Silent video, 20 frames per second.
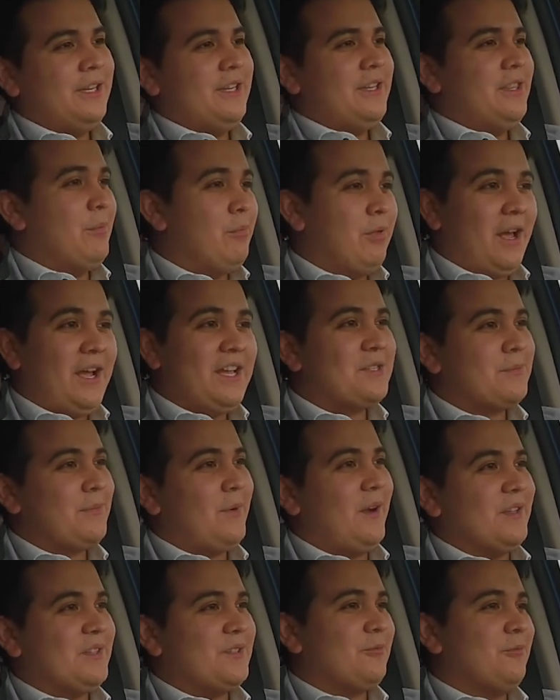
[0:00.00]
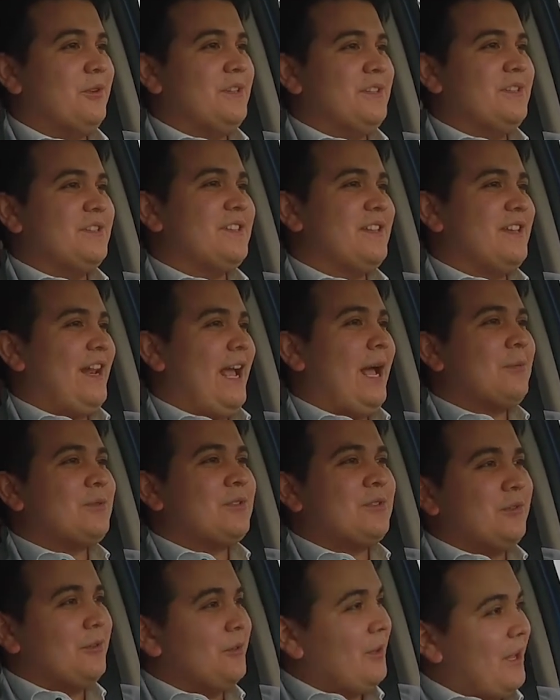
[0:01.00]
the blind spots was an
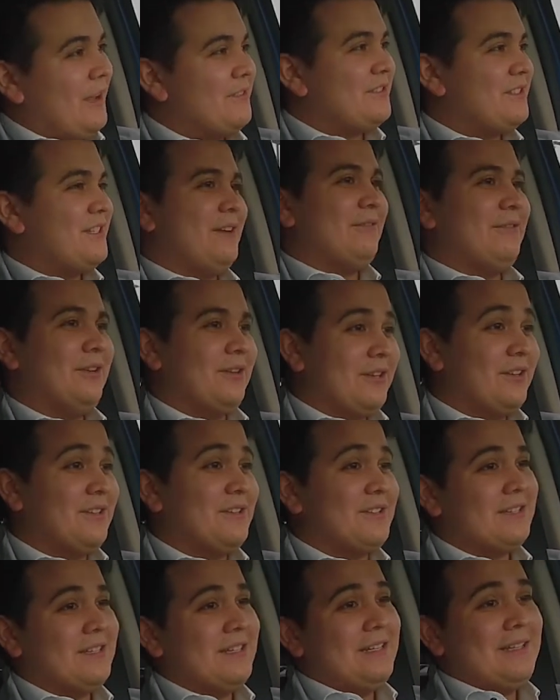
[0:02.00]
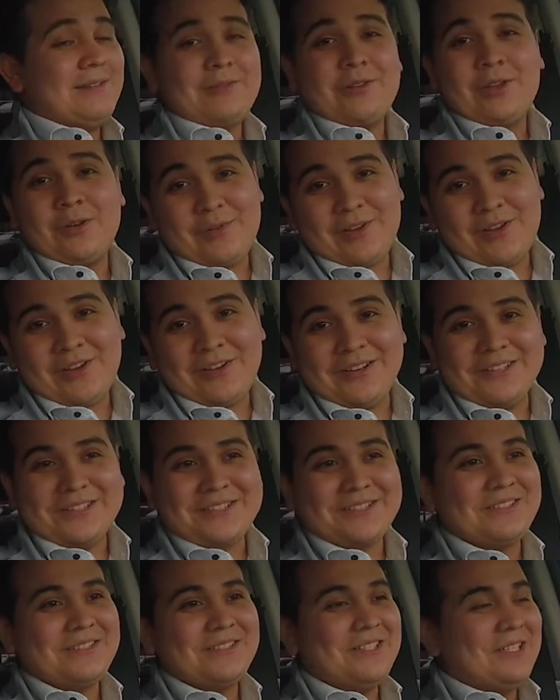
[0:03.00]
absolute lifesaver, because, gonna be
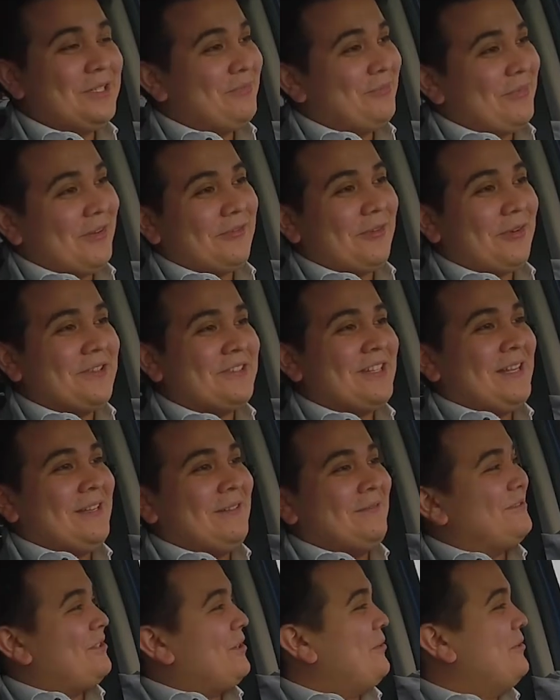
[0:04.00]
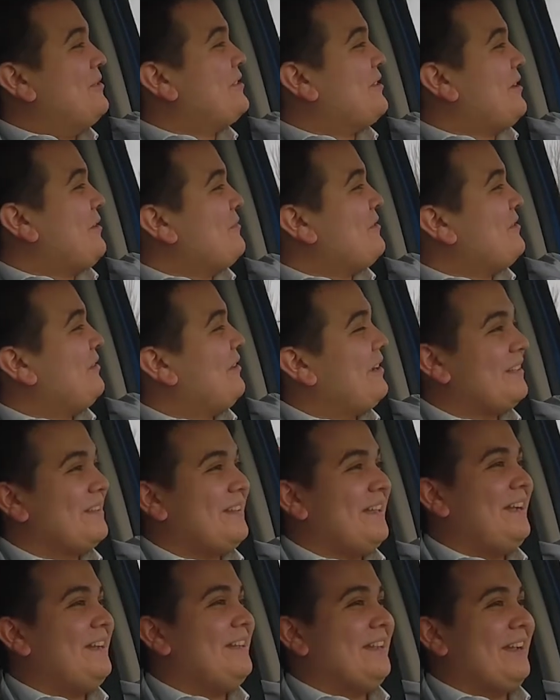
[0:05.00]
honest, my first time towing something like
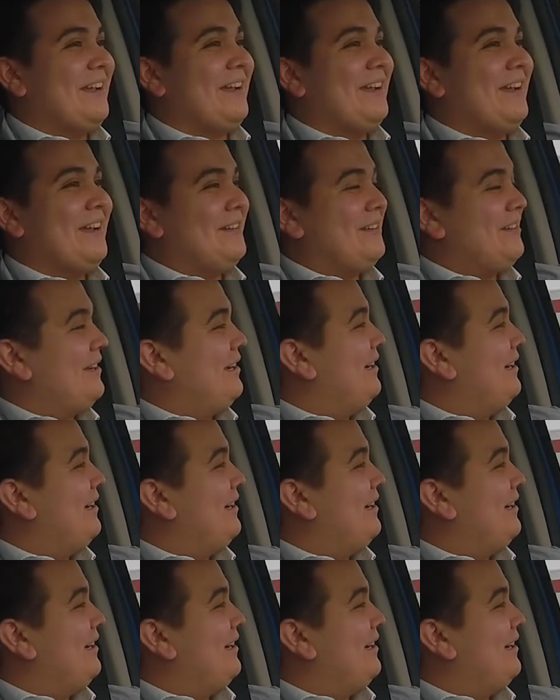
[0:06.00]
that, and